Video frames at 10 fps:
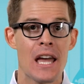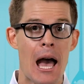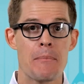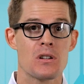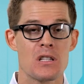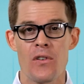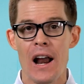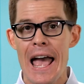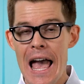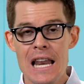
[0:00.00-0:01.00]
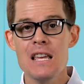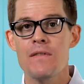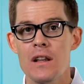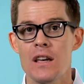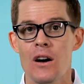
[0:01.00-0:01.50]
captions for any
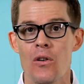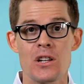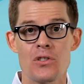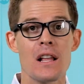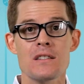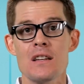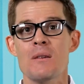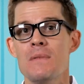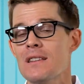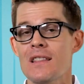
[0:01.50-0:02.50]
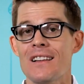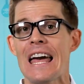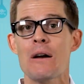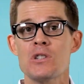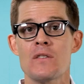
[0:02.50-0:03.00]
video and translate them into the
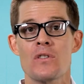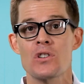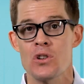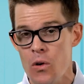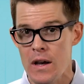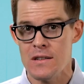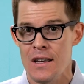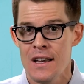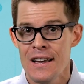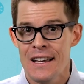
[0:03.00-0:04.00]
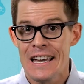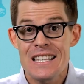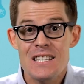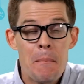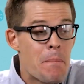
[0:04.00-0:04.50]
language of your choice.
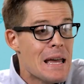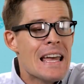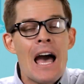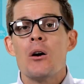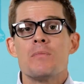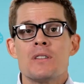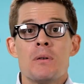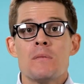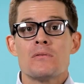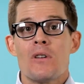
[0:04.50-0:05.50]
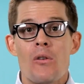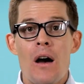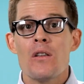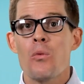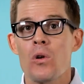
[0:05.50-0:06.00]
It's a big help to people
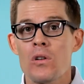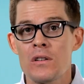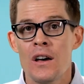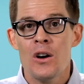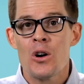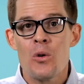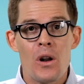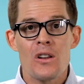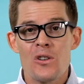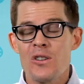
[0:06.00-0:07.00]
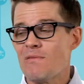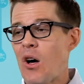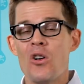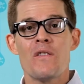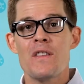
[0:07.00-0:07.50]
around the world who want to learn
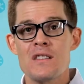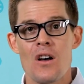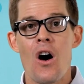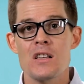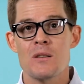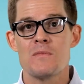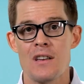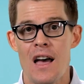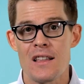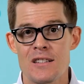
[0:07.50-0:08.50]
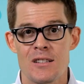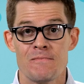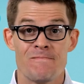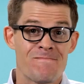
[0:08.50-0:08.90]
all of this awesome science.